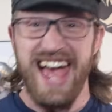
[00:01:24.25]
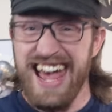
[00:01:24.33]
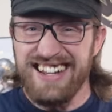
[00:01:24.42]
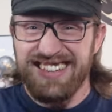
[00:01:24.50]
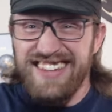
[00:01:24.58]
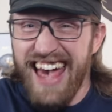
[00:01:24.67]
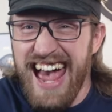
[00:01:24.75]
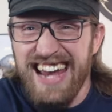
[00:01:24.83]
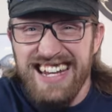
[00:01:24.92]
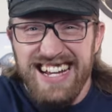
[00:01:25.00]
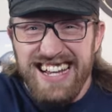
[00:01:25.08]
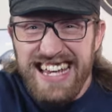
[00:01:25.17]
And
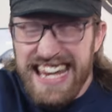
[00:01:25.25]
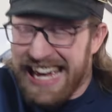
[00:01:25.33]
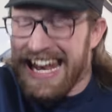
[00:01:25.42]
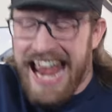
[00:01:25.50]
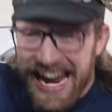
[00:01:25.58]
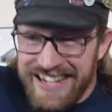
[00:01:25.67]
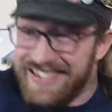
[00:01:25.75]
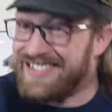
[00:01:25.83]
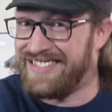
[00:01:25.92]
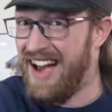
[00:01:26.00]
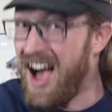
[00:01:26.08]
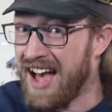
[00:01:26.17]
technically, it
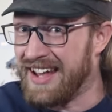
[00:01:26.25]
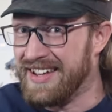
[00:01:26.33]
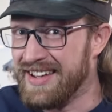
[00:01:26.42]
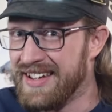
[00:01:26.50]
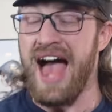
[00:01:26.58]
ain't done.